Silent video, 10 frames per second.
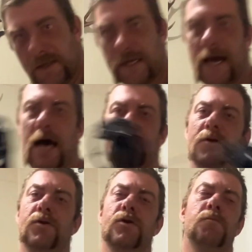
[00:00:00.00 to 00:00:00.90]
to happen
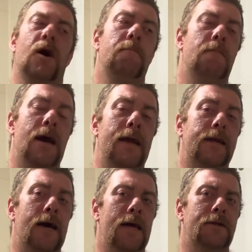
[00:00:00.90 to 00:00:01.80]
to my main
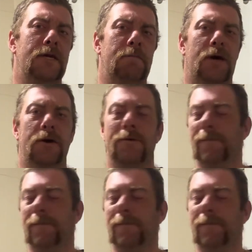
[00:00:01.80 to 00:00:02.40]
hunting bow.